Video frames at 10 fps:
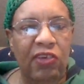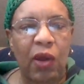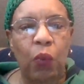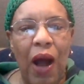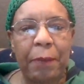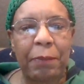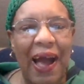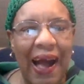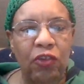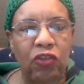can wipe
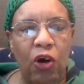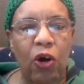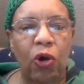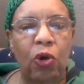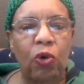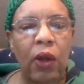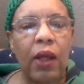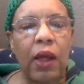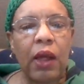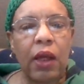out the whole
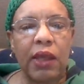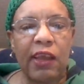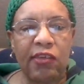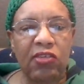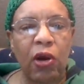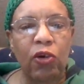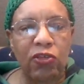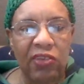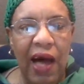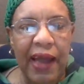East
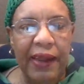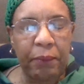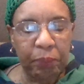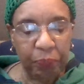coastline.